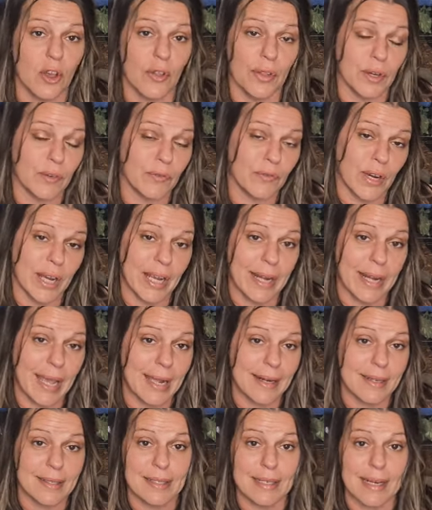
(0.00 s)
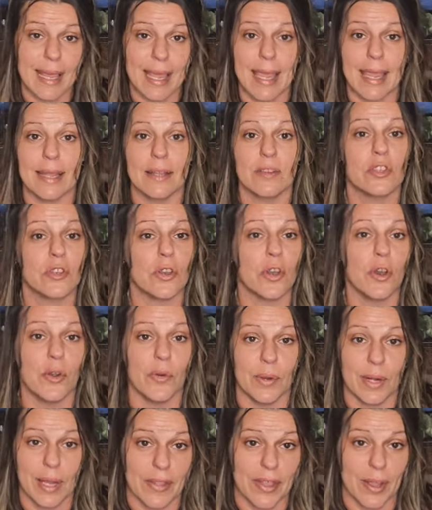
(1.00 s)
their friend had a snake, so
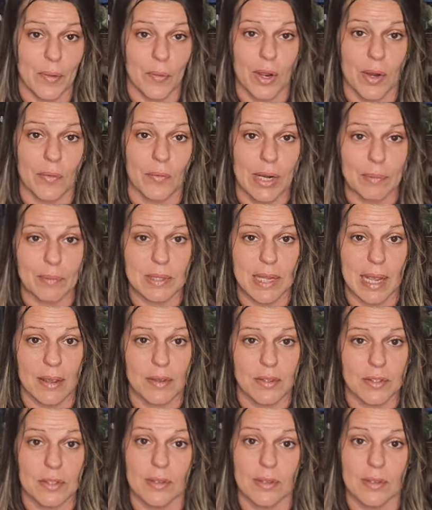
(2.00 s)
now they want reptiles.